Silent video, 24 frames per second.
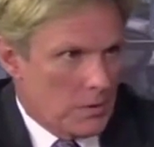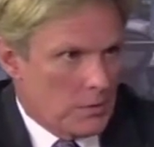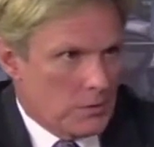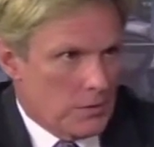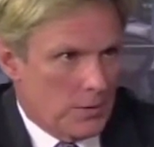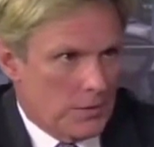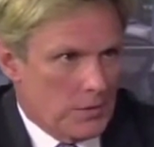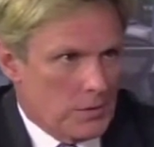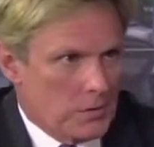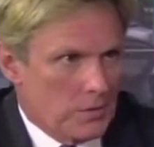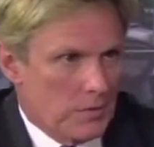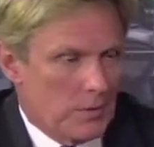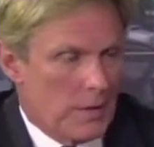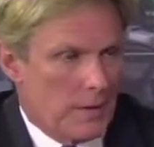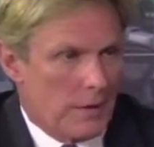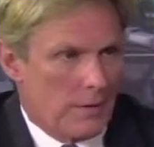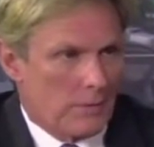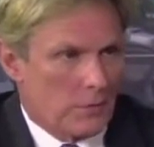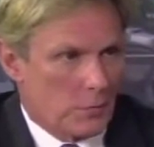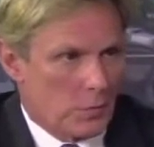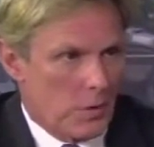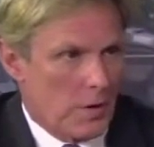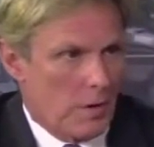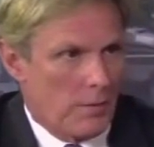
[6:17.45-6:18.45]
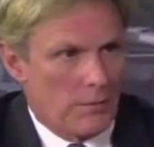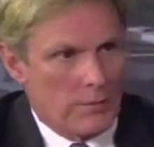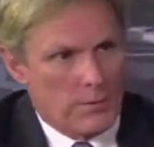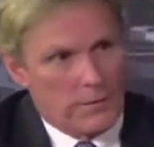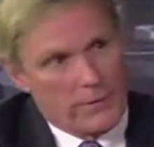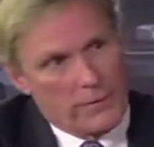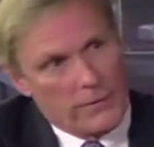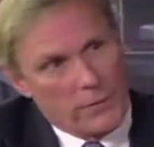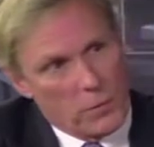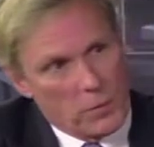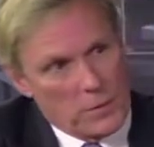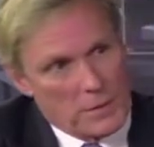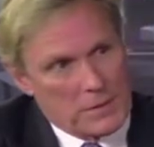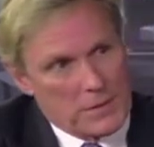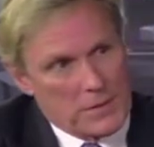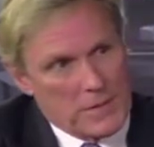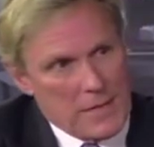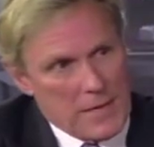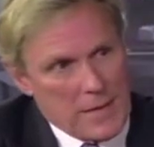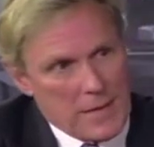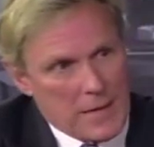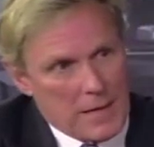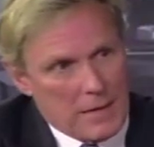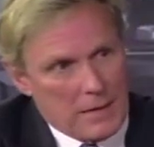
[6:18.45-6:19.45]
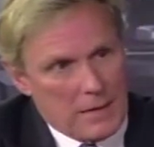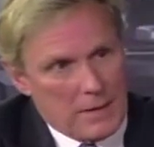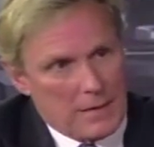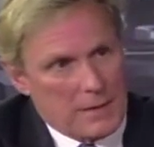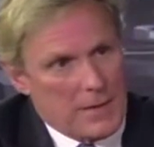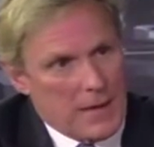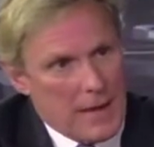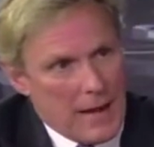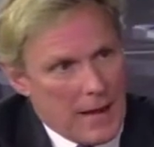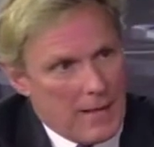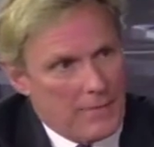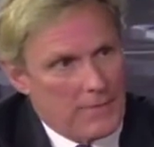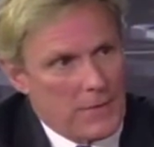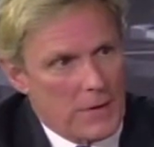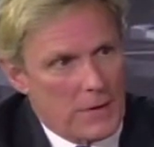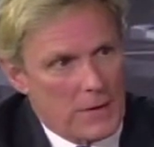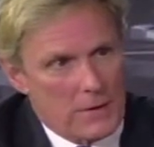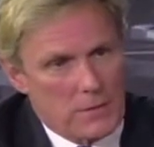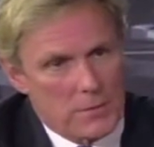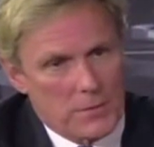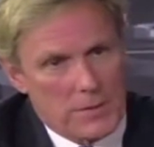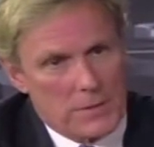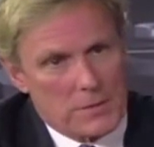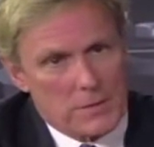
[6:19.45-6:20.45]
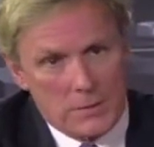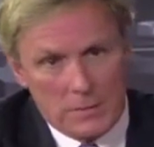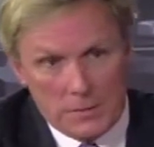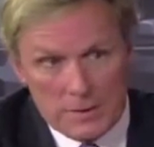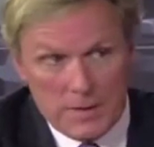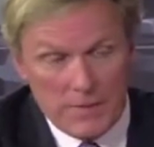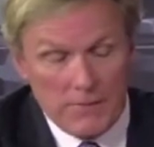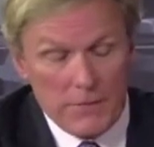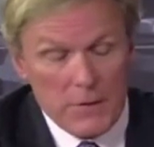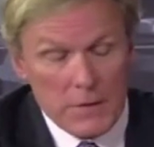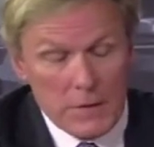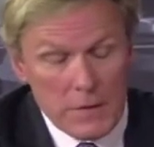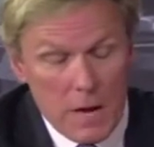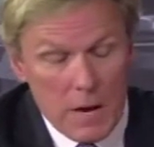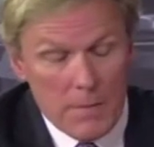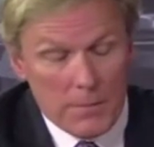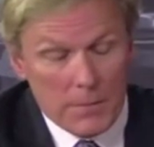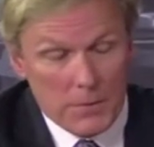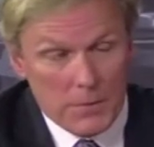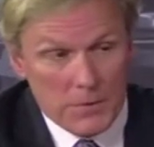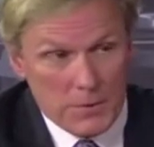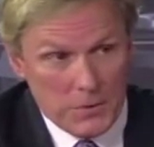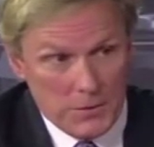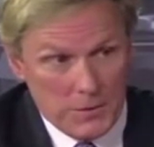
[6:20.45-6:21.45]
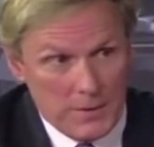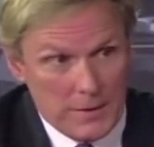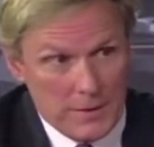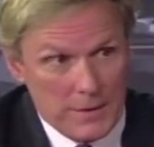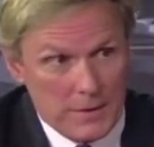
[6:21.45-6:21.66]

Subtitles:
So they still have 12 of the 14 that they have not addressed. They're given an opportunity.